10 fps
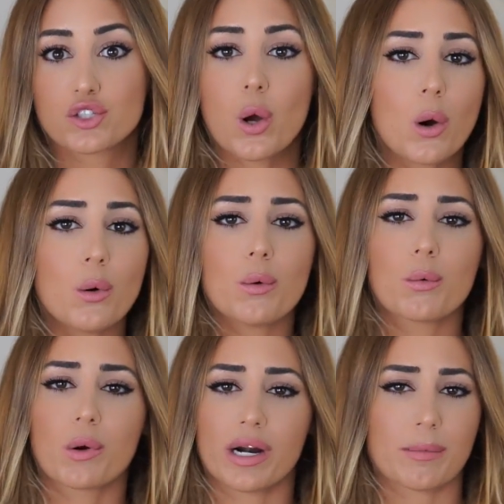Don't
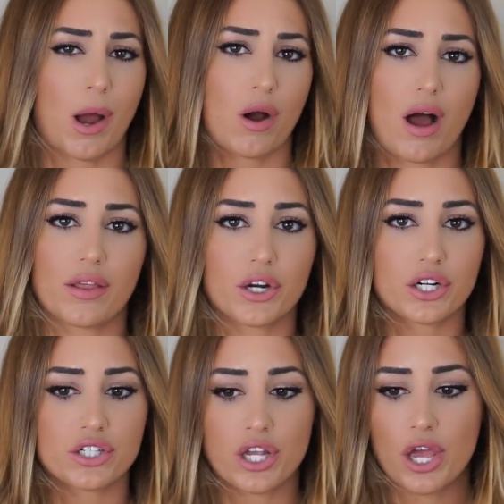worry about
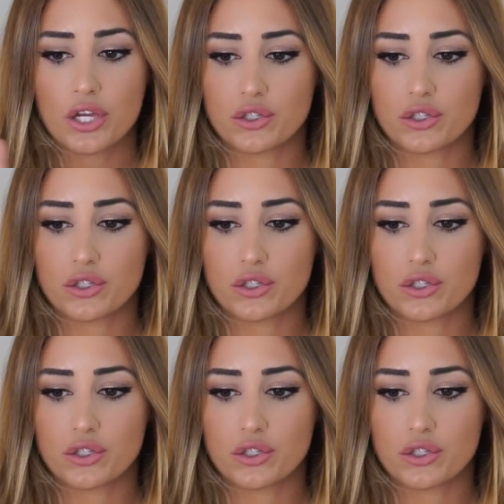others.